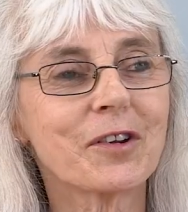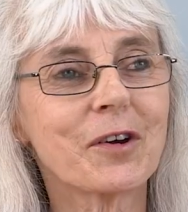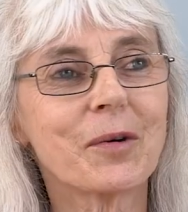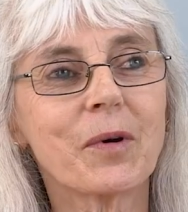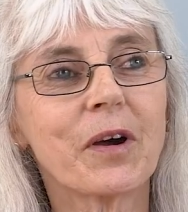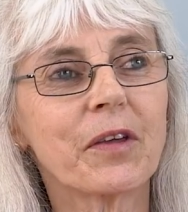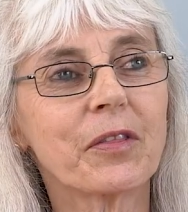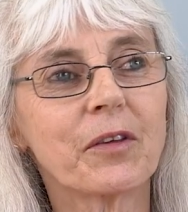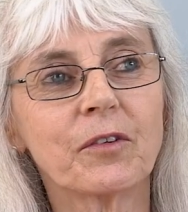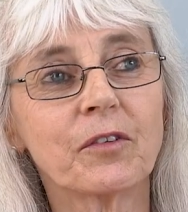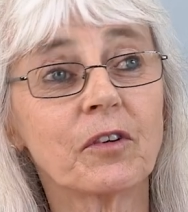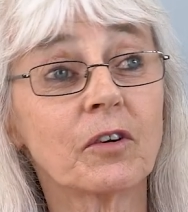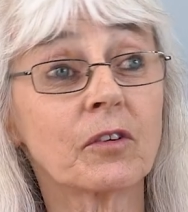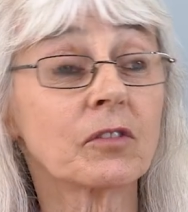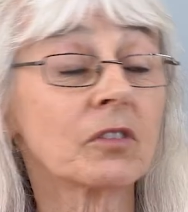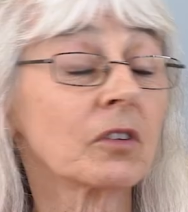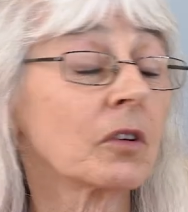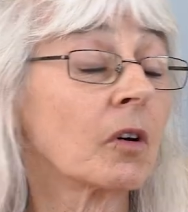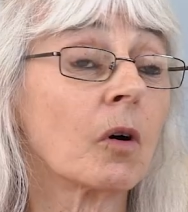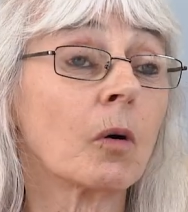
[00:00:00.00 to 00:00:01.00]
no other
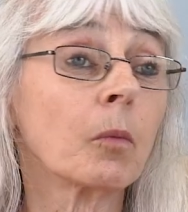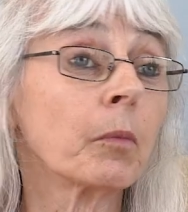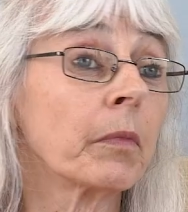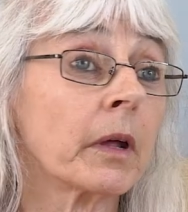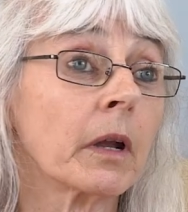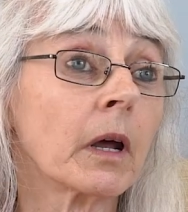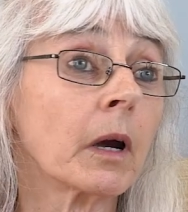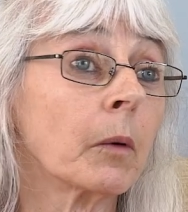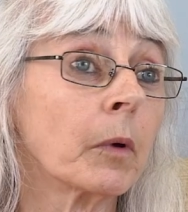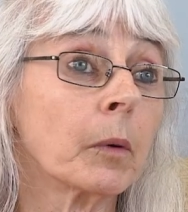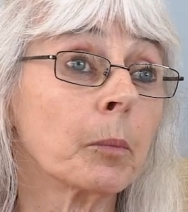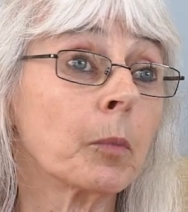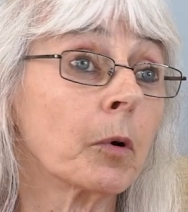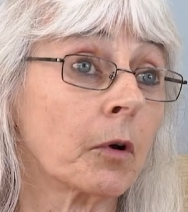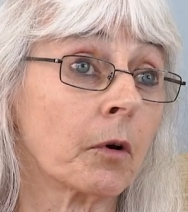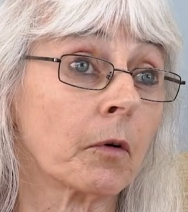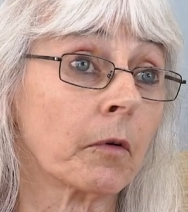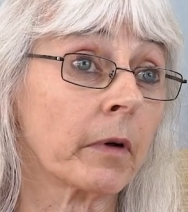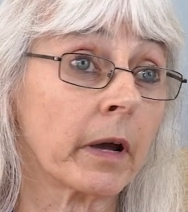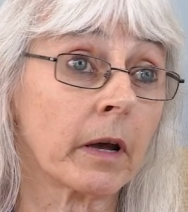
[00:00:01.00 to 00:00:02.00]
nursing home that I would
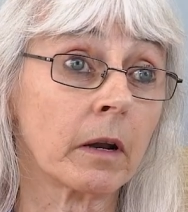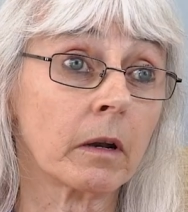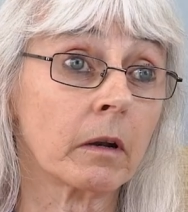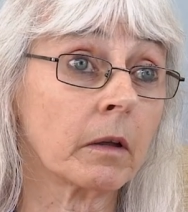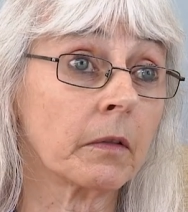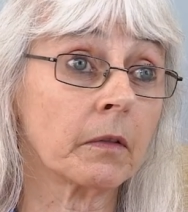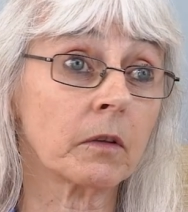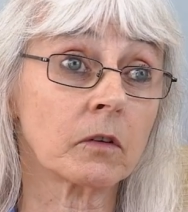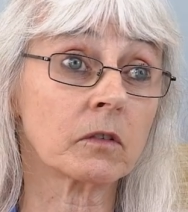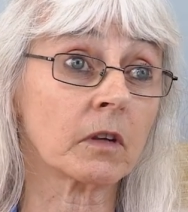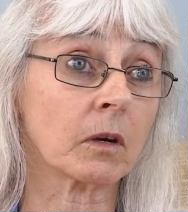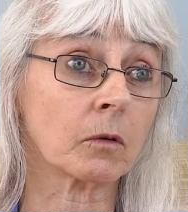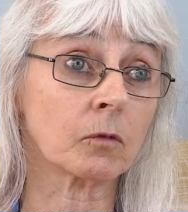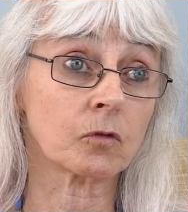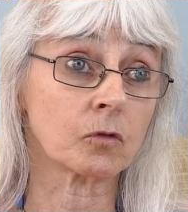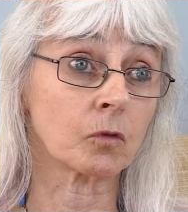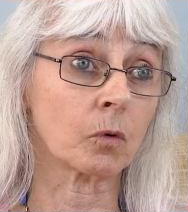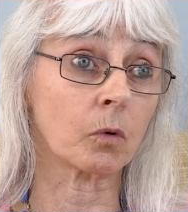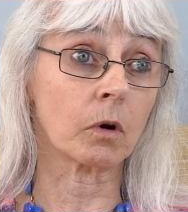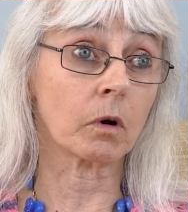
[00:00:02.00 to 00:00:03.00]
put her at in the South
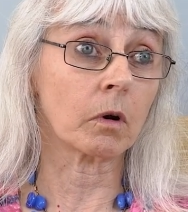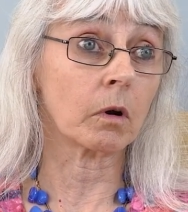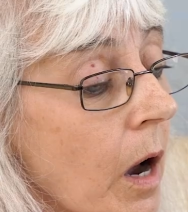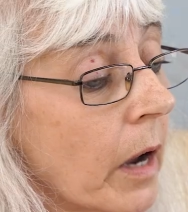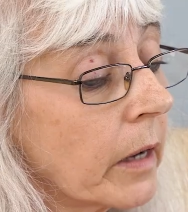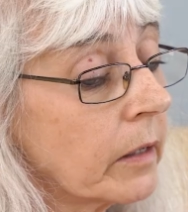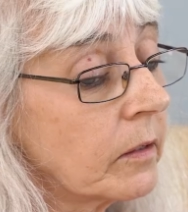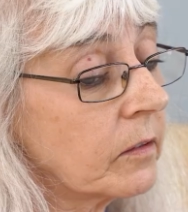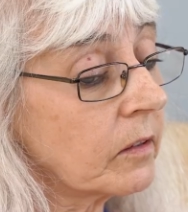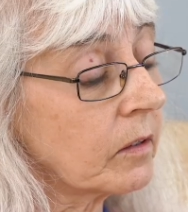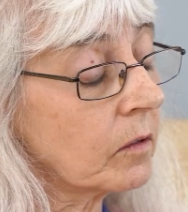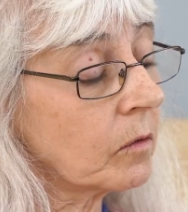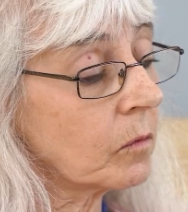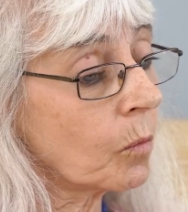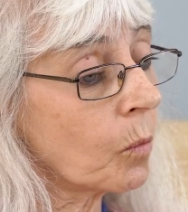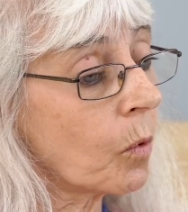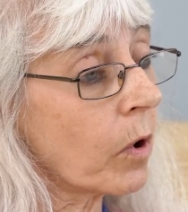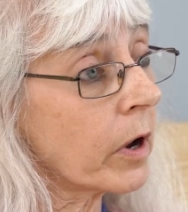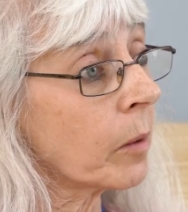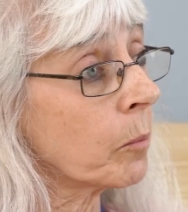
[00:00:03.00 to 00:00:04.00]
Shore. I didn't
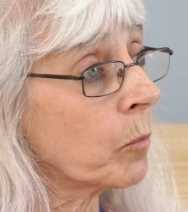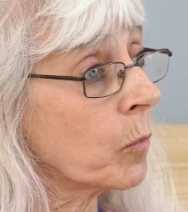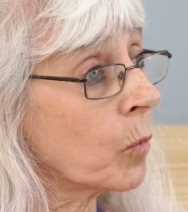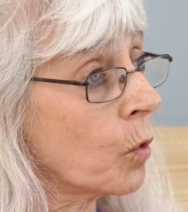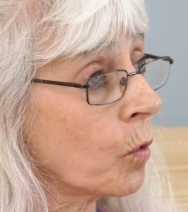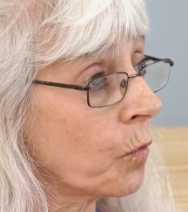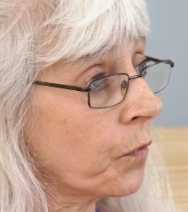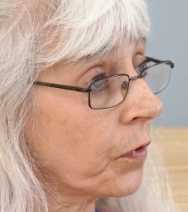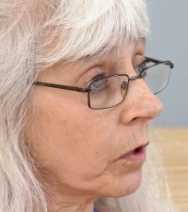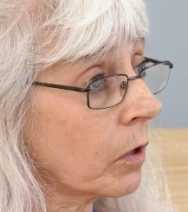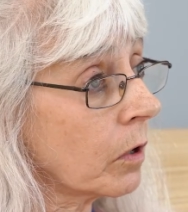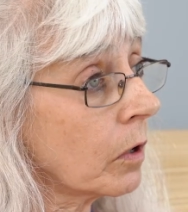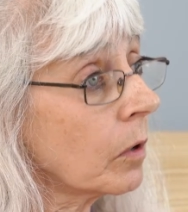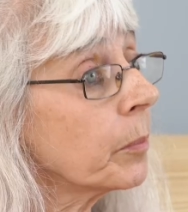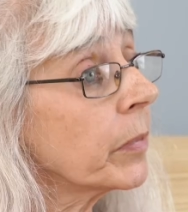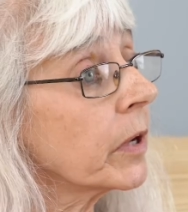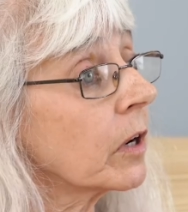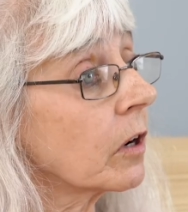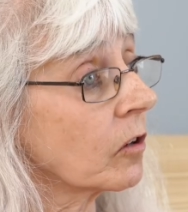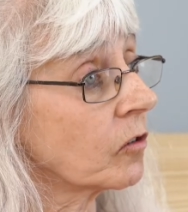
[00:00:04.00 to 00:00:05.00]
want to move her
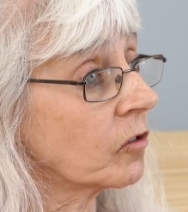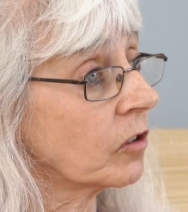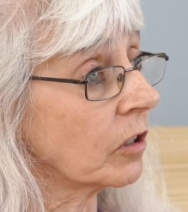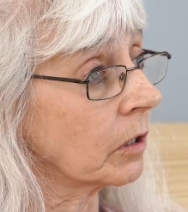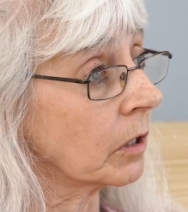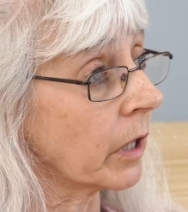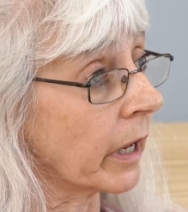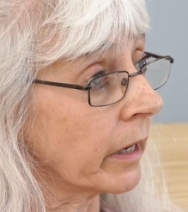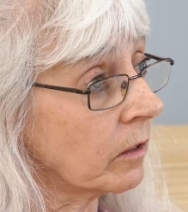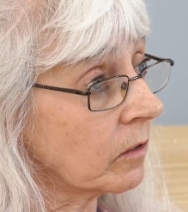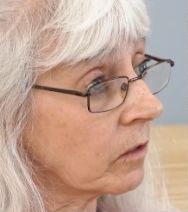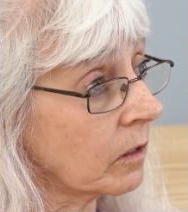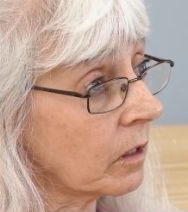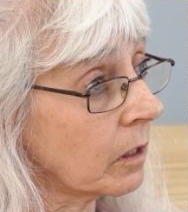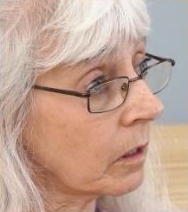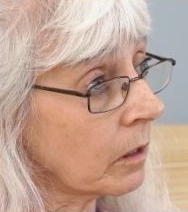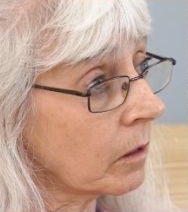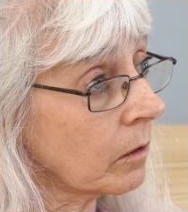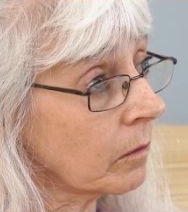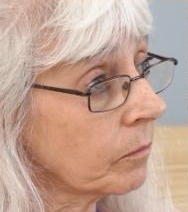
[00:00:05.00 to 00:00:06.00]
because she liked it
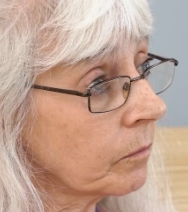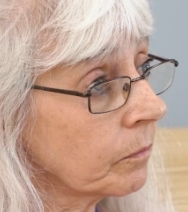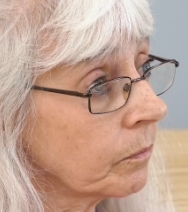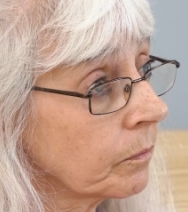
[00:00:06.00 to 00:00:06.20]
here.